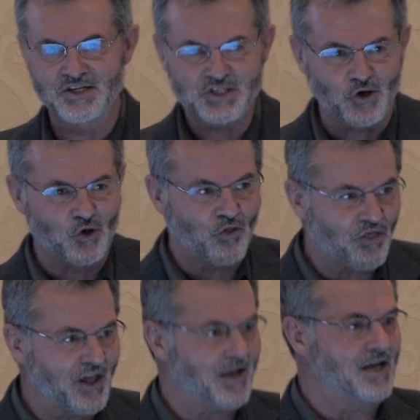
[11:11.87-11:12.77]
So you'd
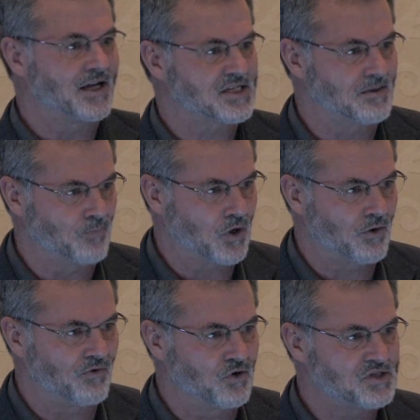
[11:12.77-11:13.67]
think I'd get some book
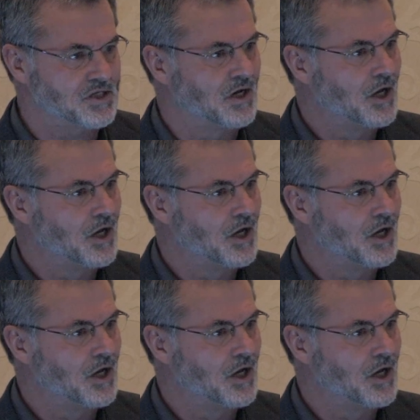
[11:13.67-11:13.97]
reviews.